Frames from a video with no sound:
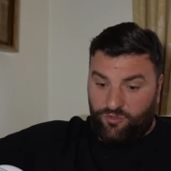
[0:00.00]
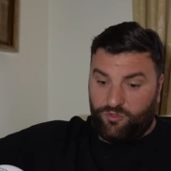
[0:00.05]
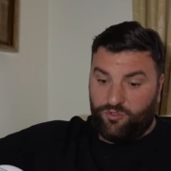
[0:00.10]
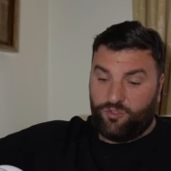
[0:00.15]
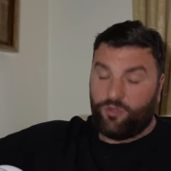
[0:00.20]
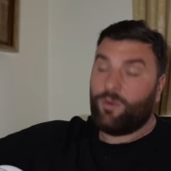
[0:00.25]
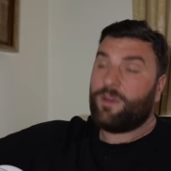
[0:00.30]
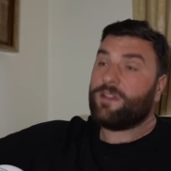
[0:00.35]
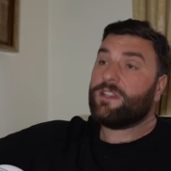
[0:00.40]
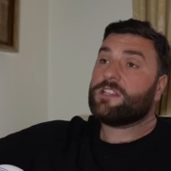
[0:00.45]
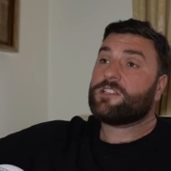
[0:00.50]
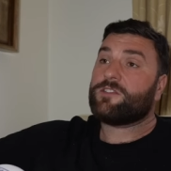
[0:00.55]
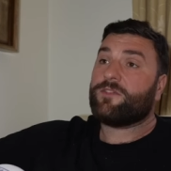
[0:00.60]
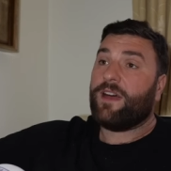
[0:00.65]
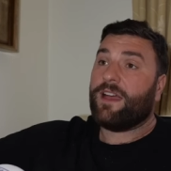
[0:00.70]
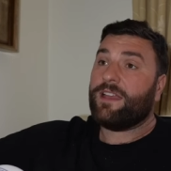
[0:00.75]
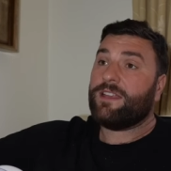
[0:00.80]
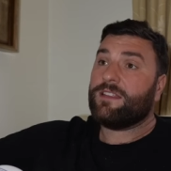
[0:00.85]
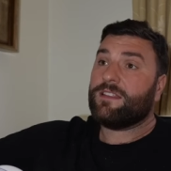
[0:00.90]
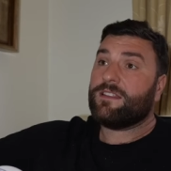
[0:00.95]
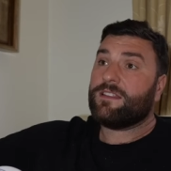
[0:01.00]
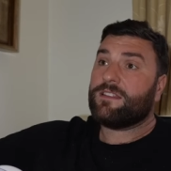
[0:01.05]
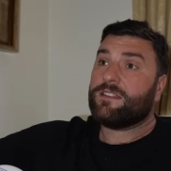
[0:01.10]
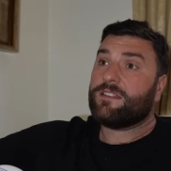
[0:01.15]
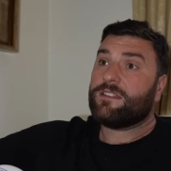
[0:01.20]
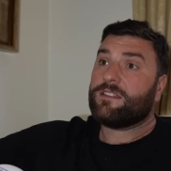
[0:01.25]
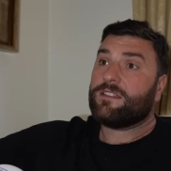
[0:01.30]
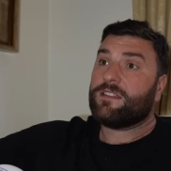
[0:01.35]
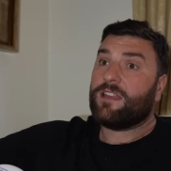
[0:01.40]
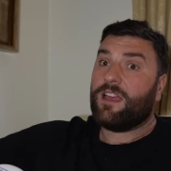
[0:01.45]
to win this fight,
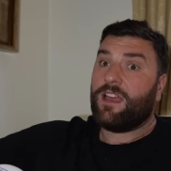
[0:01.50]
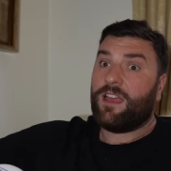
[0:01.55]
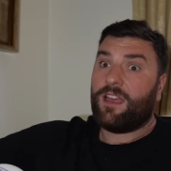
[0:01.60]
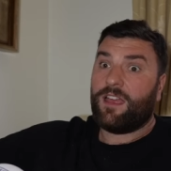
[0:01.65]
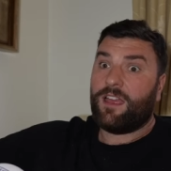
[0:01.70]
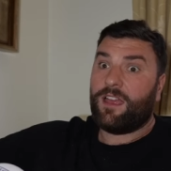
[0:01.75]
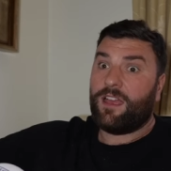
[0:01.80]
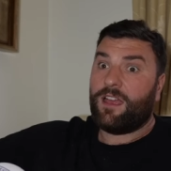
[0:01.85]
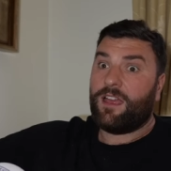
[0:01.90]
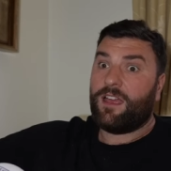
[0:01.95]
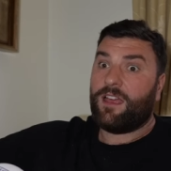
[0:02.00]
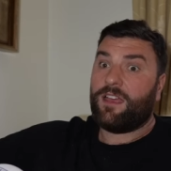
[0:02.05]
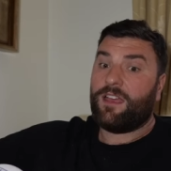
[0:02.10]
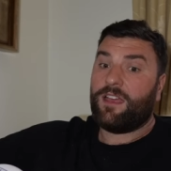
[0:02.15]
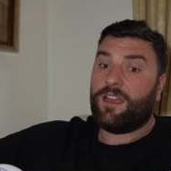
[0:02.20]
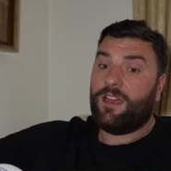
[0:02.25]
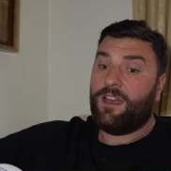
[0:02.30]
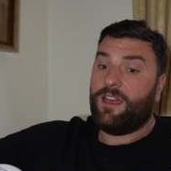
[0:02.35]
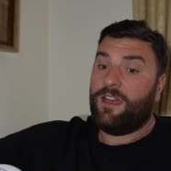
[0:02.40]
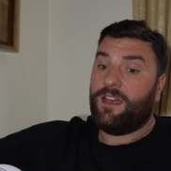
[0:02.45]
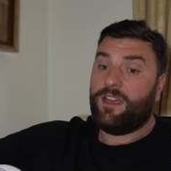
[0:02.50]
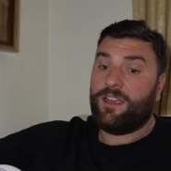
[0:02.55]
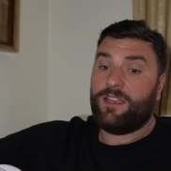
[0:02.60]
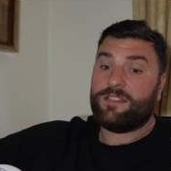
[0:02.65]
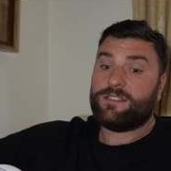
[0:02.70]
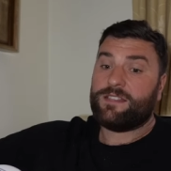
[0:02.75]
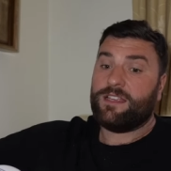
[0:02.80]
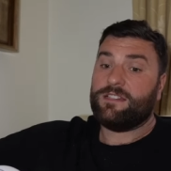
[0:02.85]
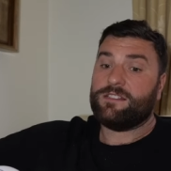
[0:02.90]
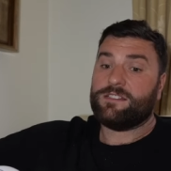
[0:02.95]
uh, he
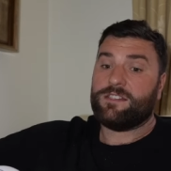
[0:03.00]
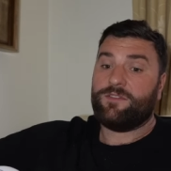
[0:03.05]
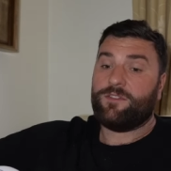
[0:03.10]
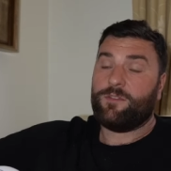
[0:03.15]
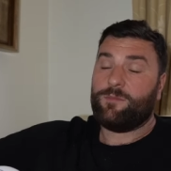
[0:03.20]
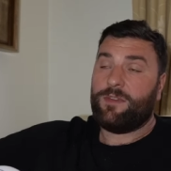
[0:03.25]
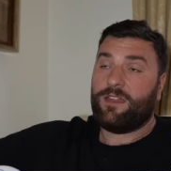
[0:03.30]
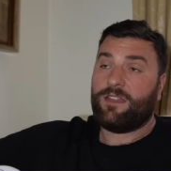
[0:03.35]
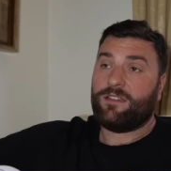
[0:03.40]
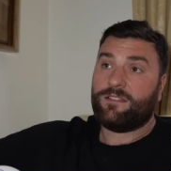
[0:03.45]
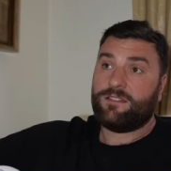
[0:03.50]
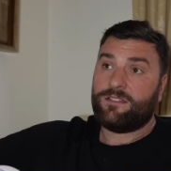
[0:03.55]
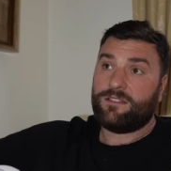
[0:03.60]
seals it for me